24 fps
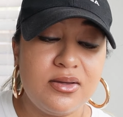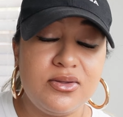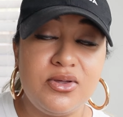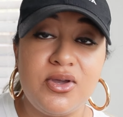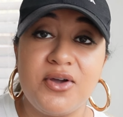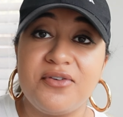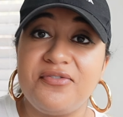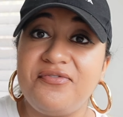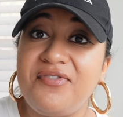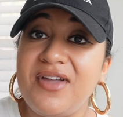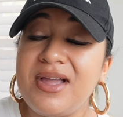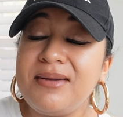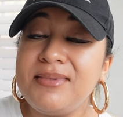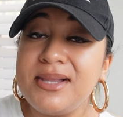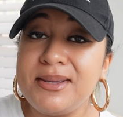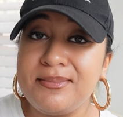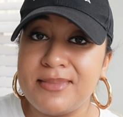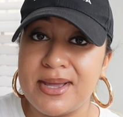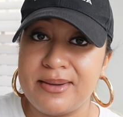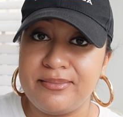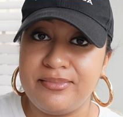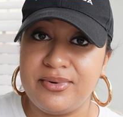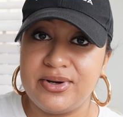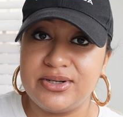Your family
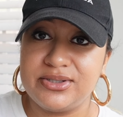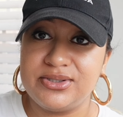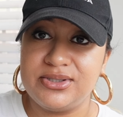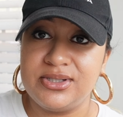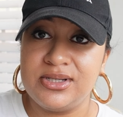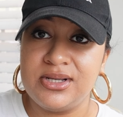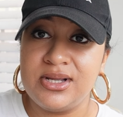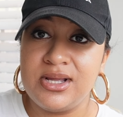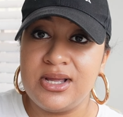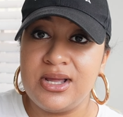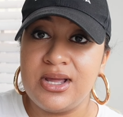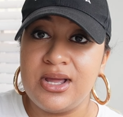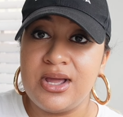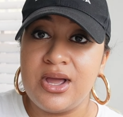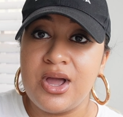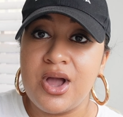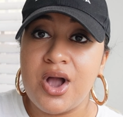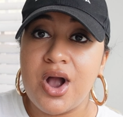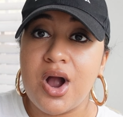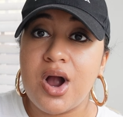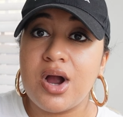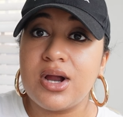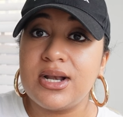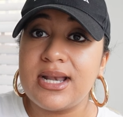members
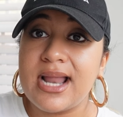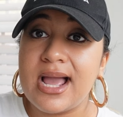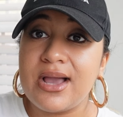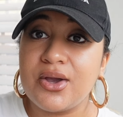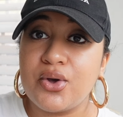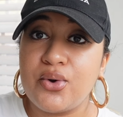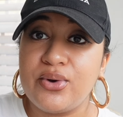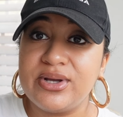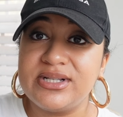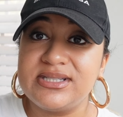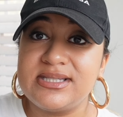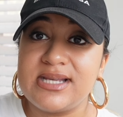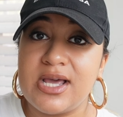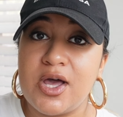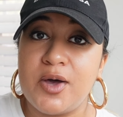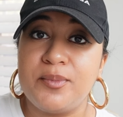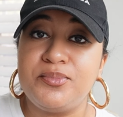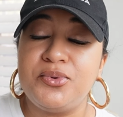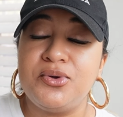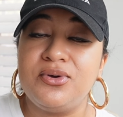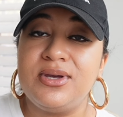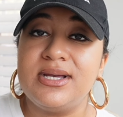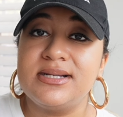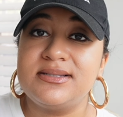are not going to
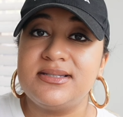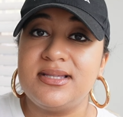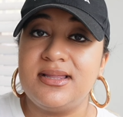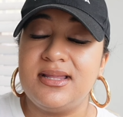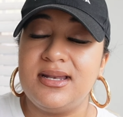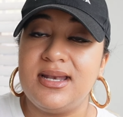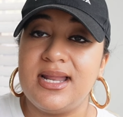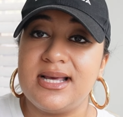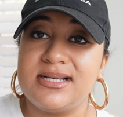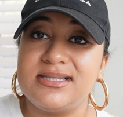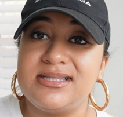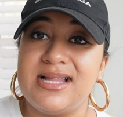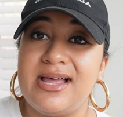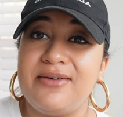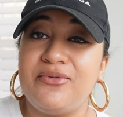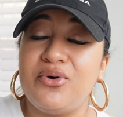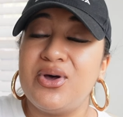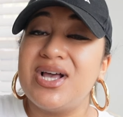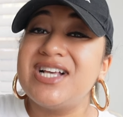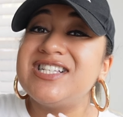help you get to the next level,